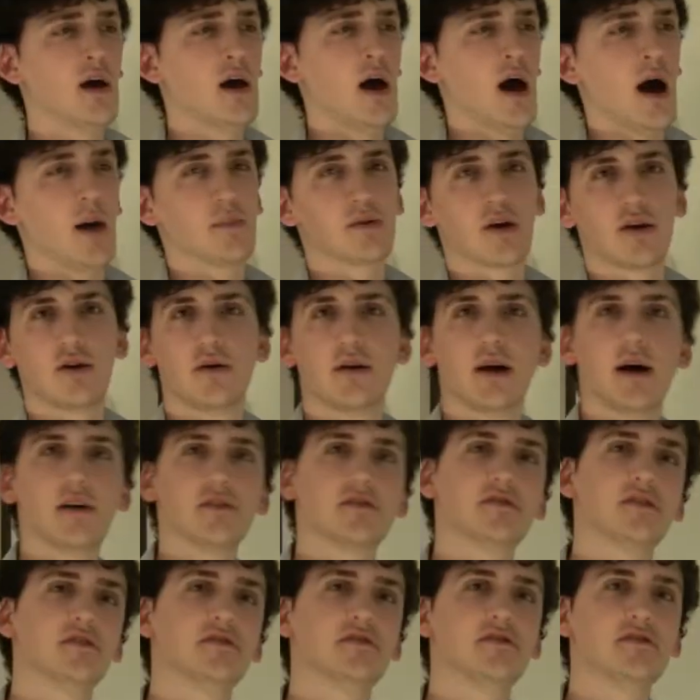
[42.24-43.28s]
I'm going to announce
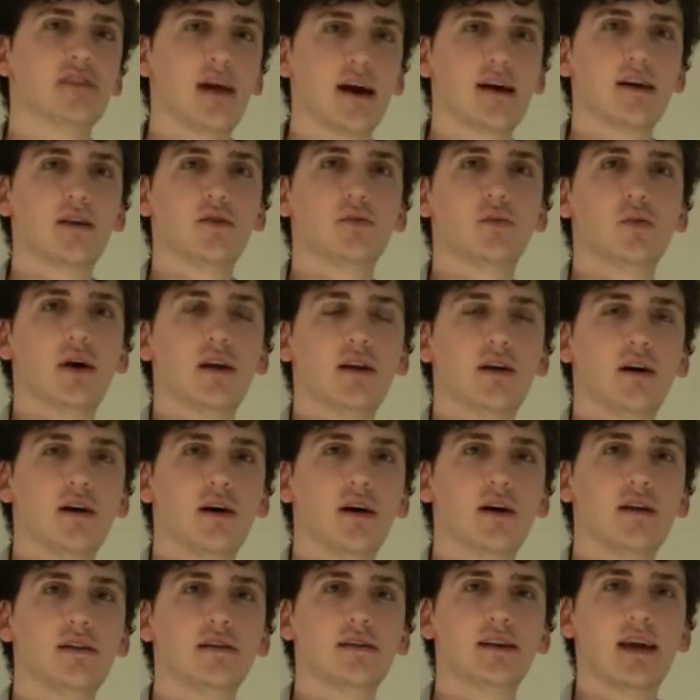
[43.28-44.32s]
the second
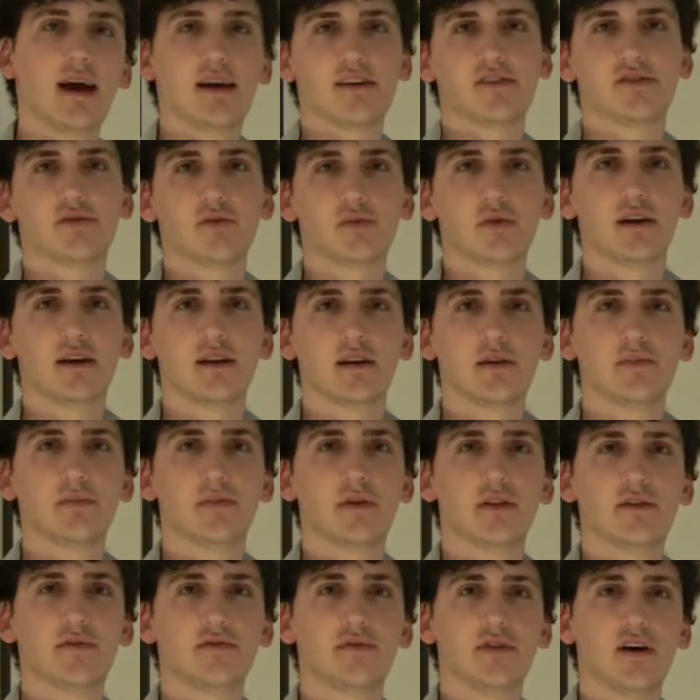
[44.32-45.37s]
winner next week,
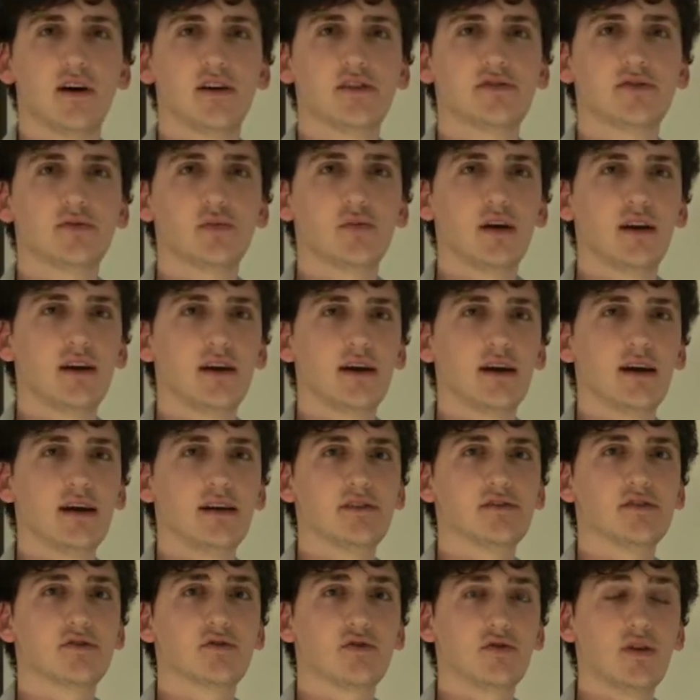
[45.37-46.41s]
but the first winner
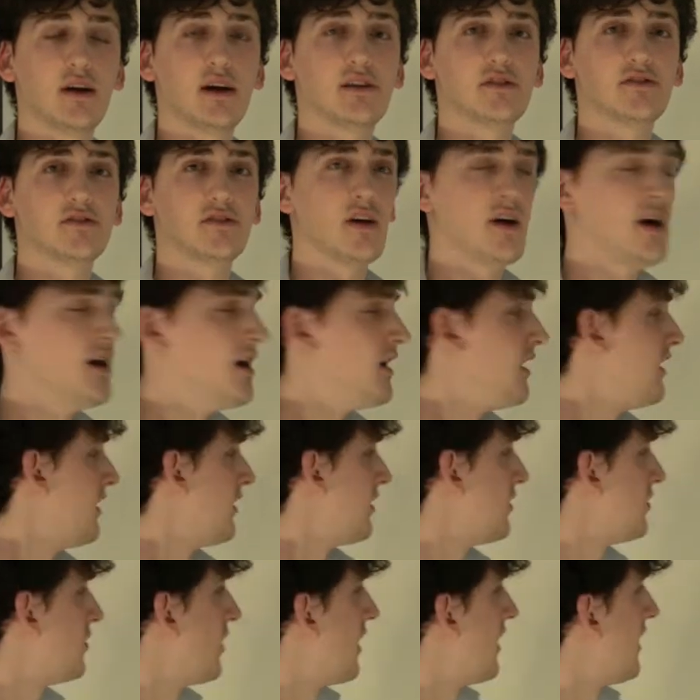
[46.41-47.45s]
is Chris,
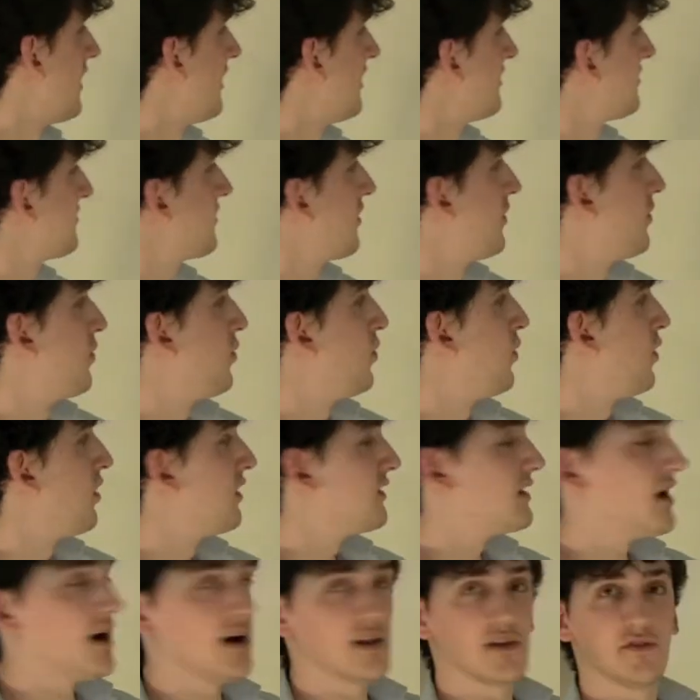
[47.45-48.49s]
who asked, what
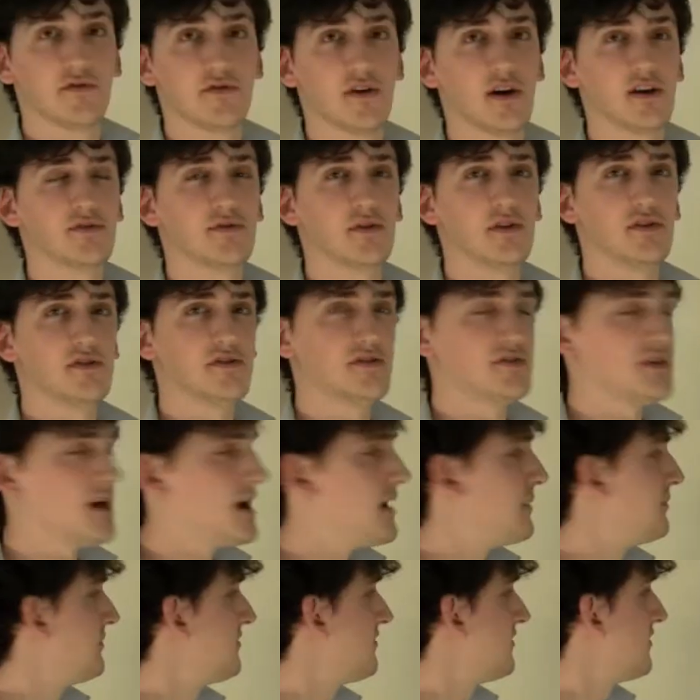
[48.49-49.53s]
are the first few
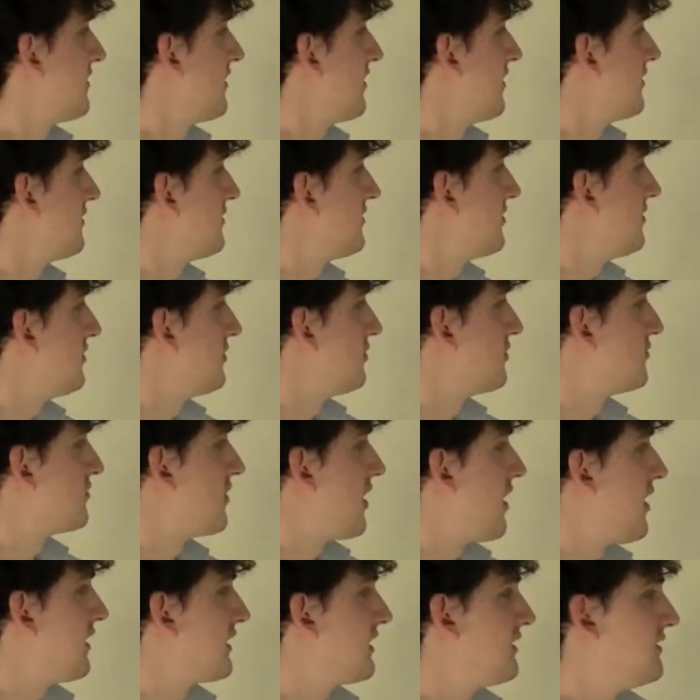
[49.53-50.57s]
steps to
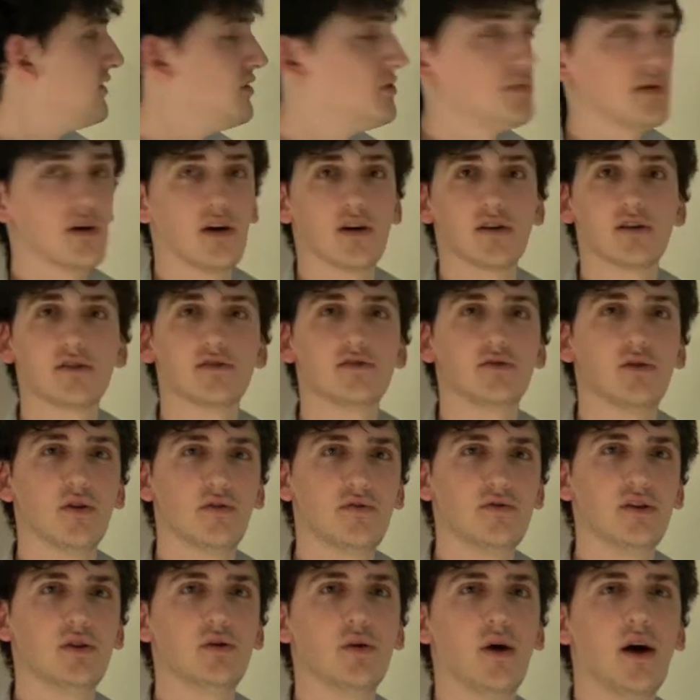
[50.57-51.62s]
growing a new blog to a
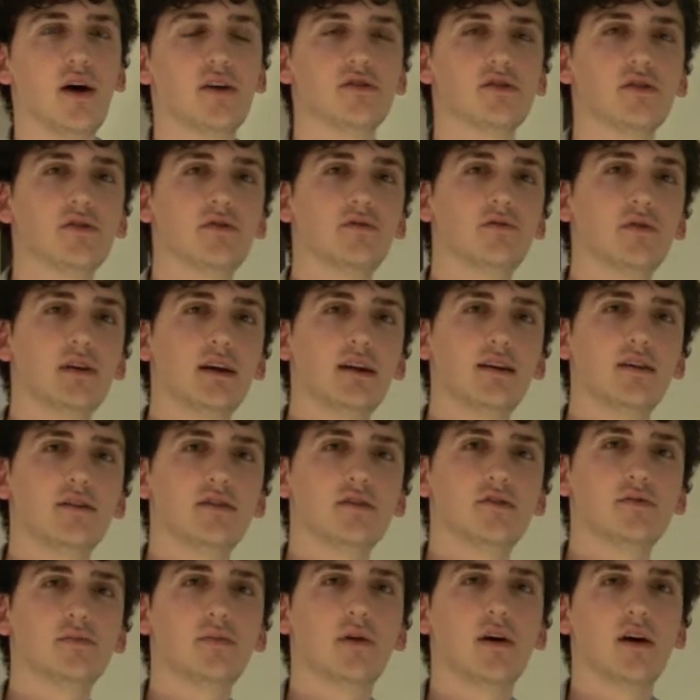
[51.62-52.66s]
few hundred
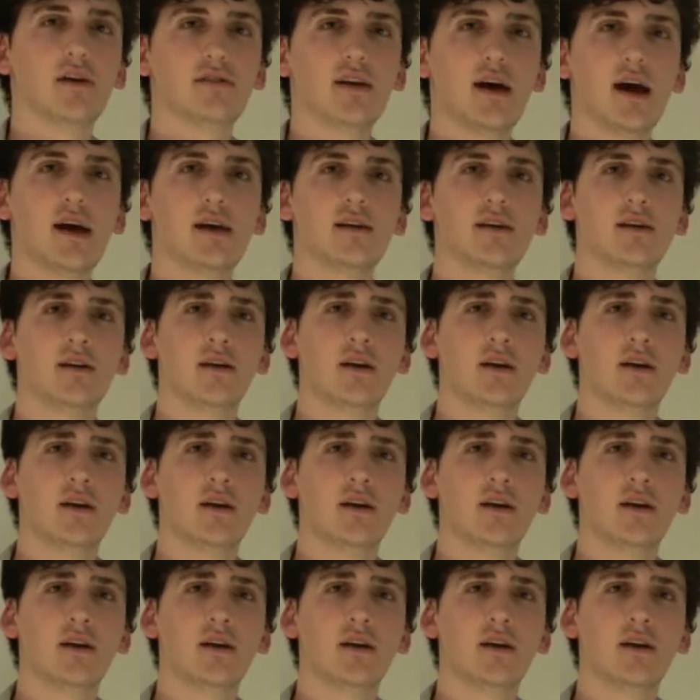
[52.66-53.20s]
readers per day?